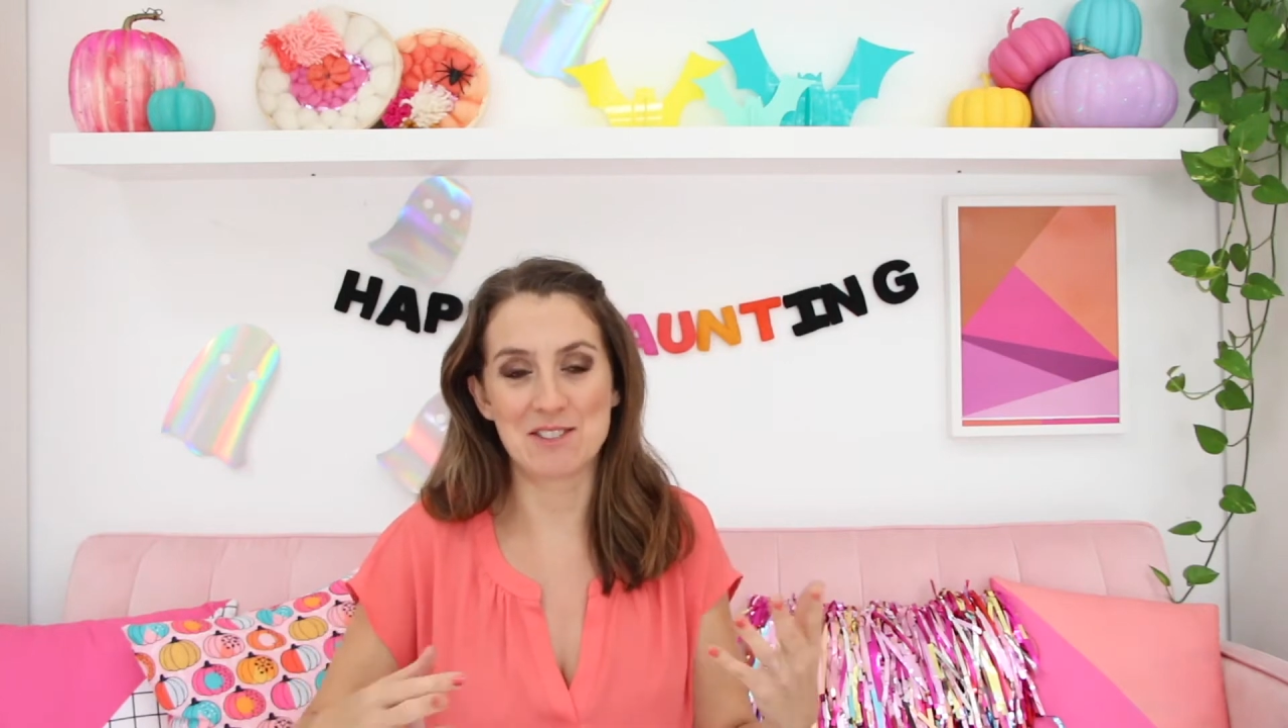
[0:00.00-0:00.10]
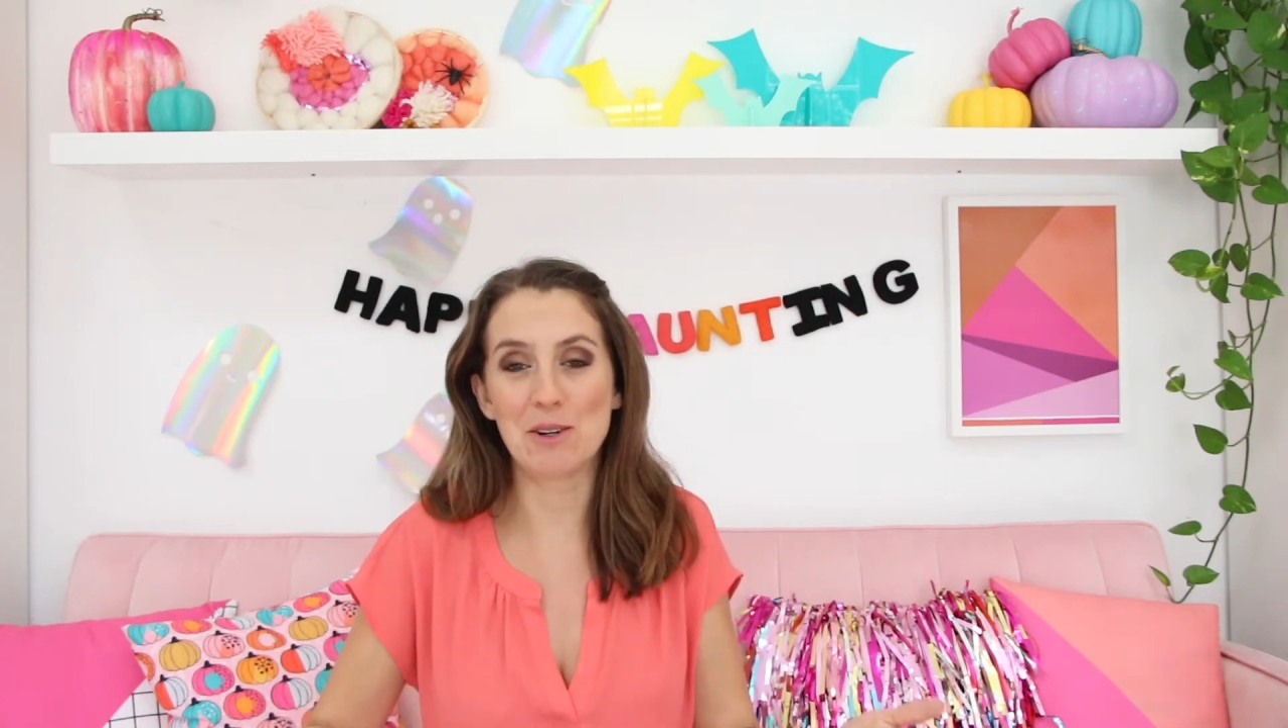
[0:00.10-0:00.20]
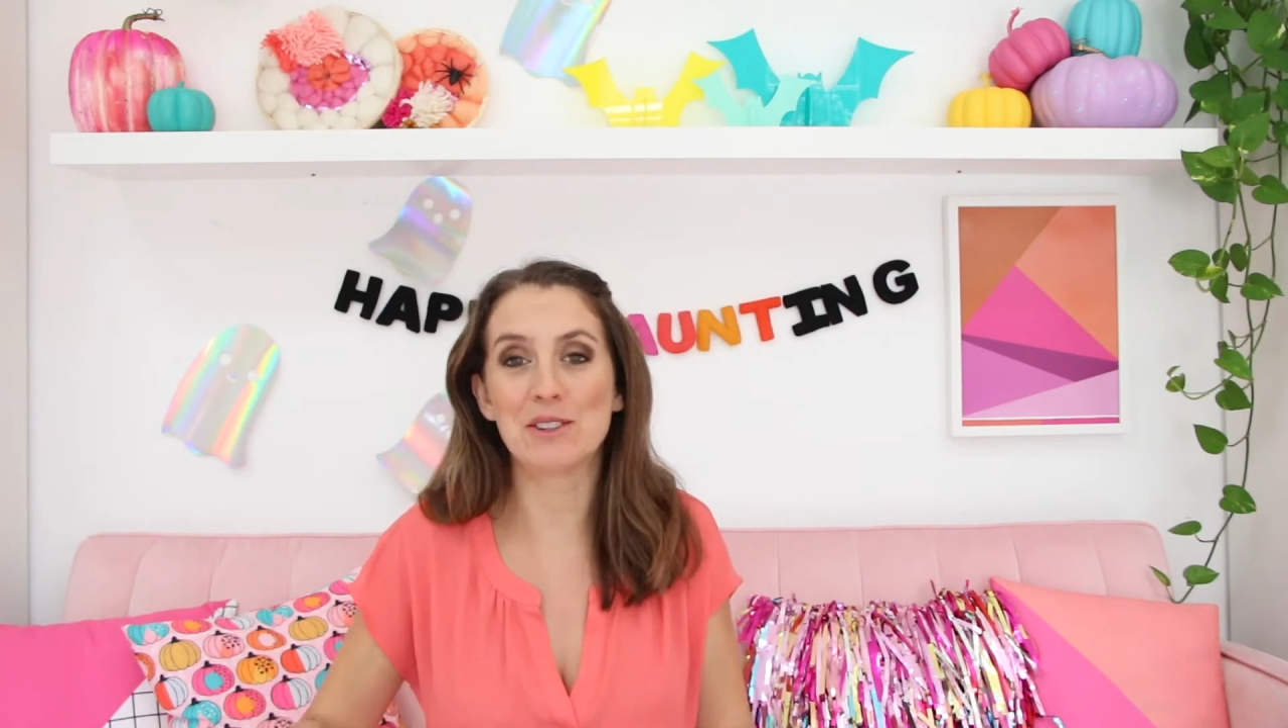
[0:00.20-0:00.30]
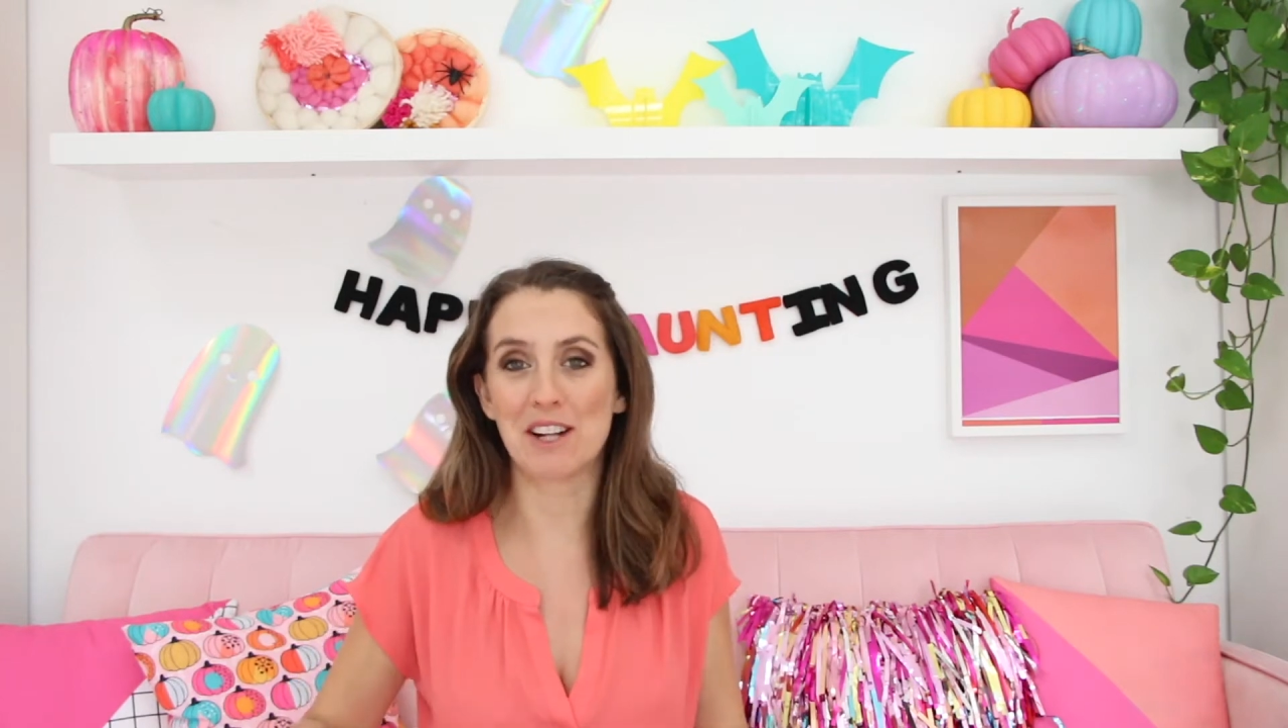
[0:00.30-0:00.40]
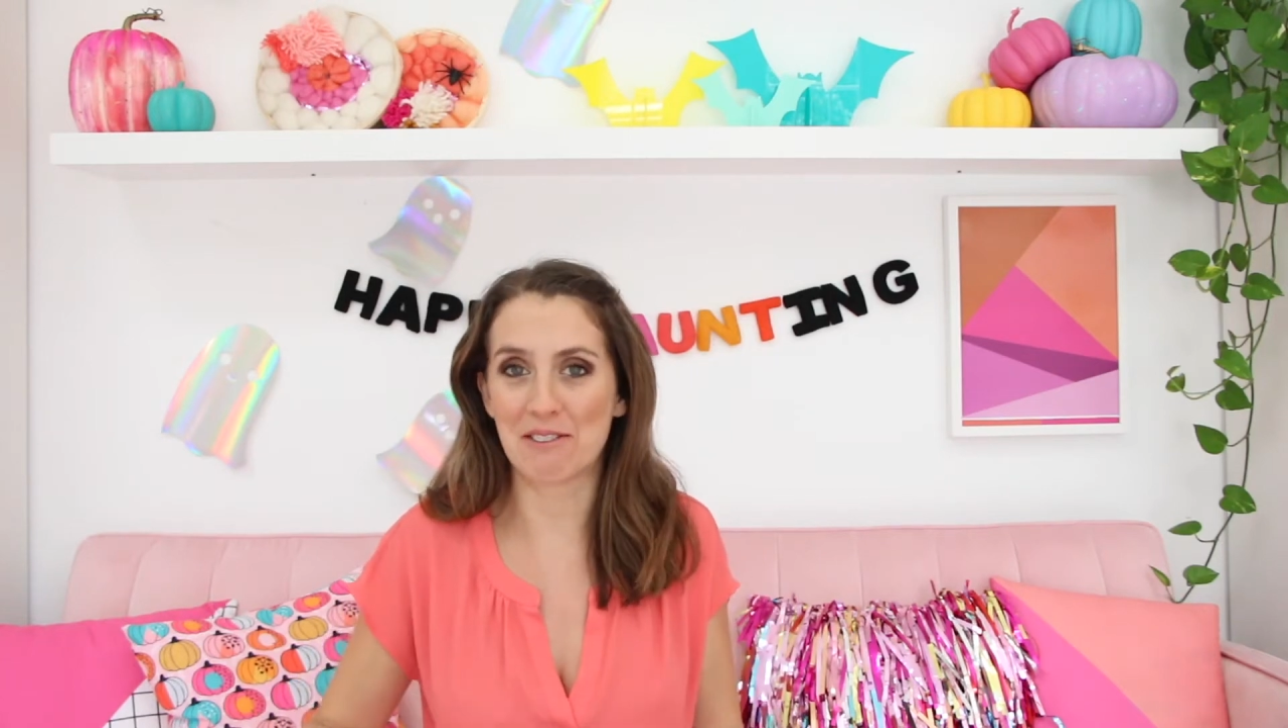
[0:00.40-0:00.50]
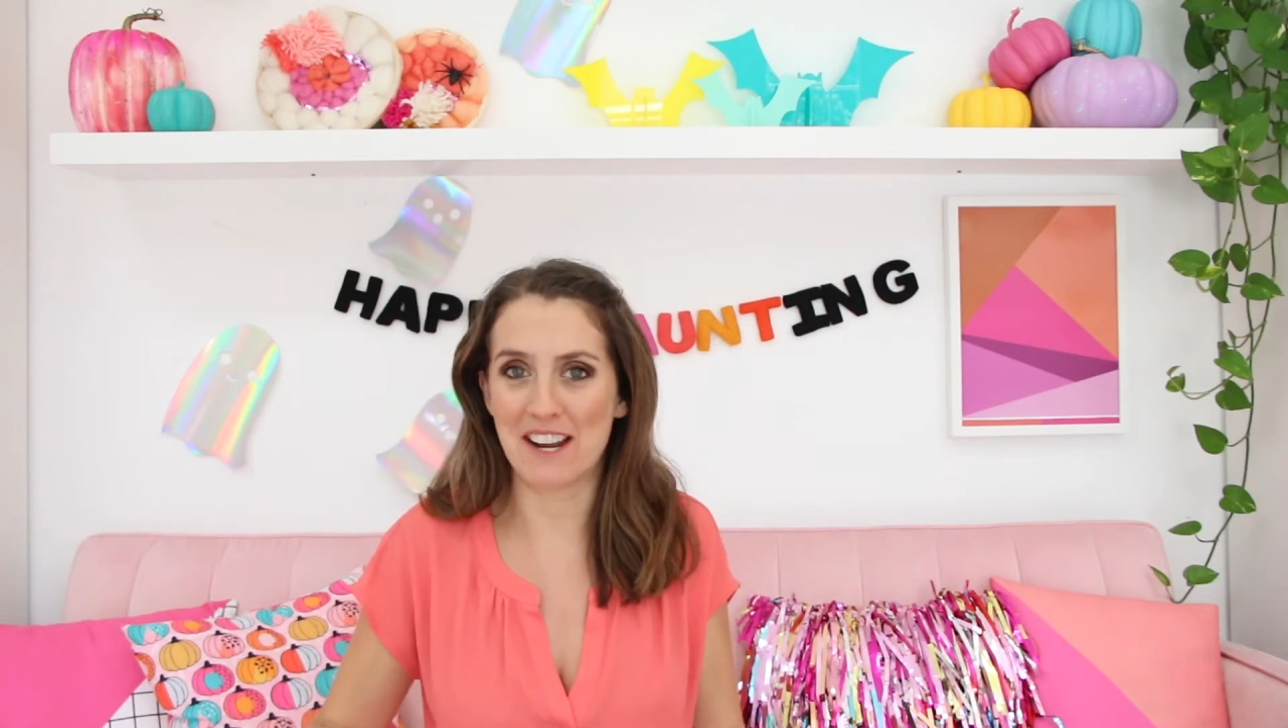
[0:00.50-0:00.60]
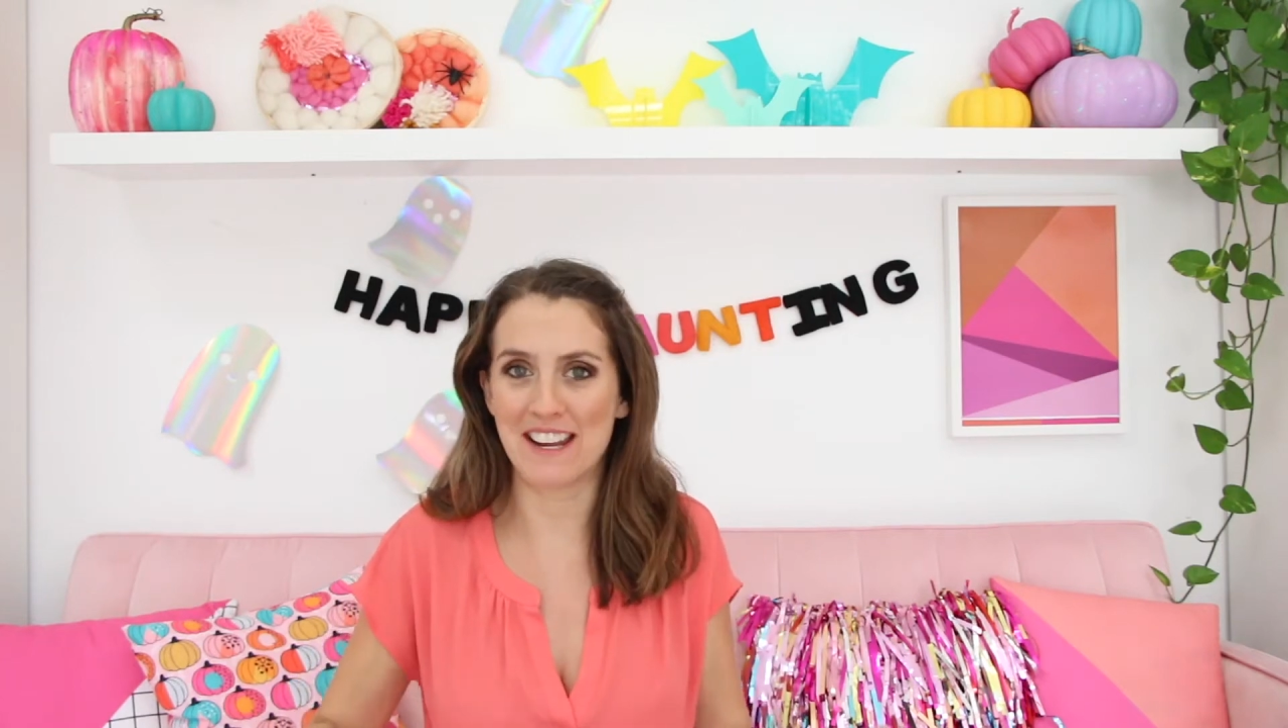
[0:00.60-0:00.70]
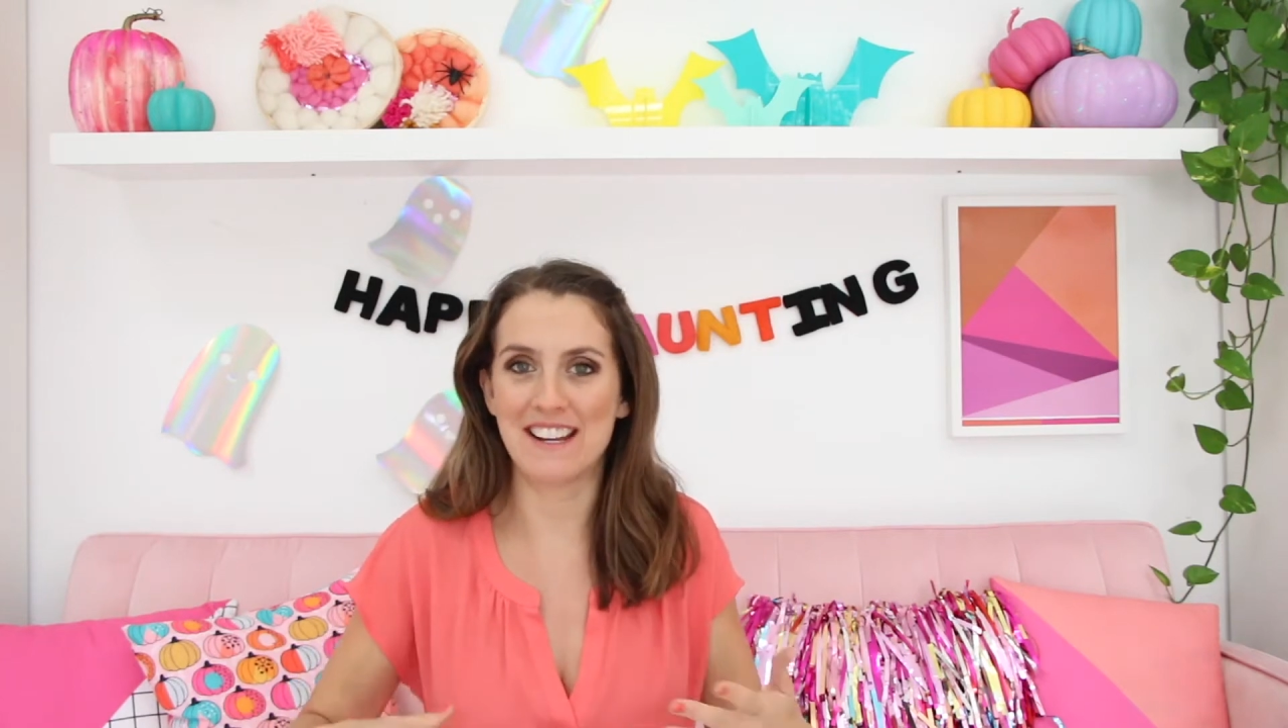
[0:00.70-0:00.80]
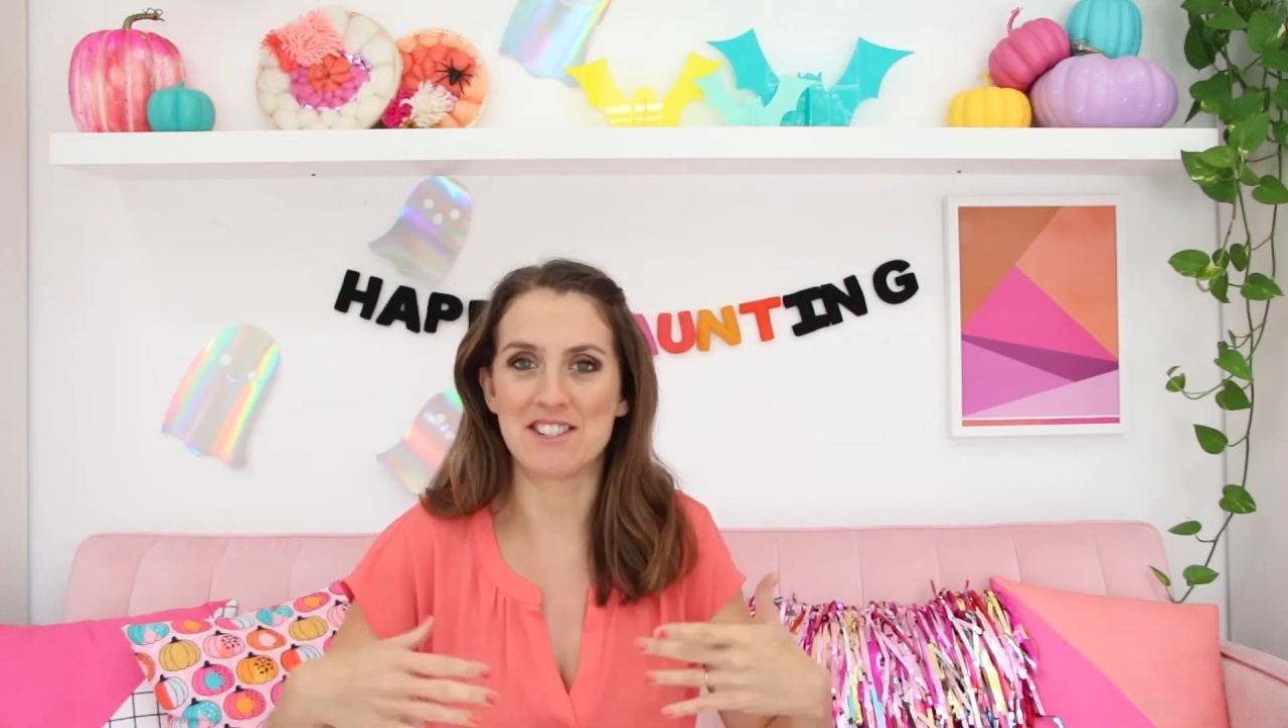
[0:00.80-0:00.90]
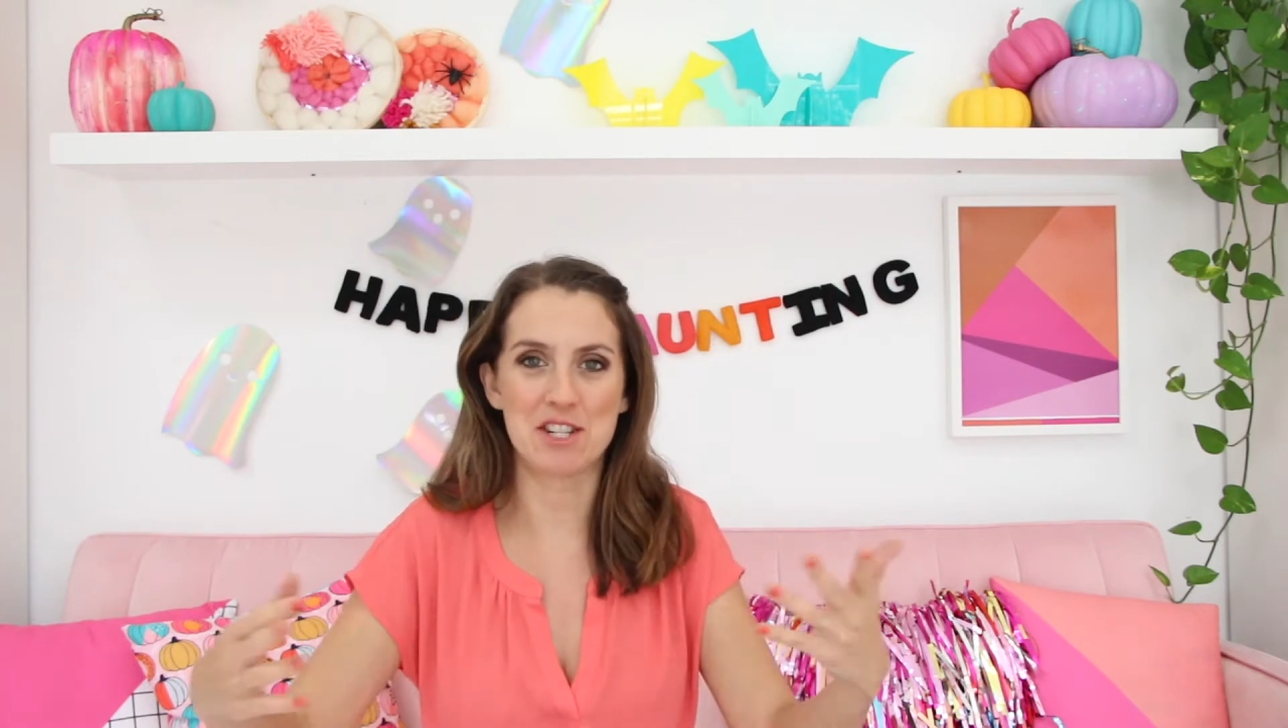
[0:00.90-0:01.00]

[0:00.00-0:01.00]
sold already and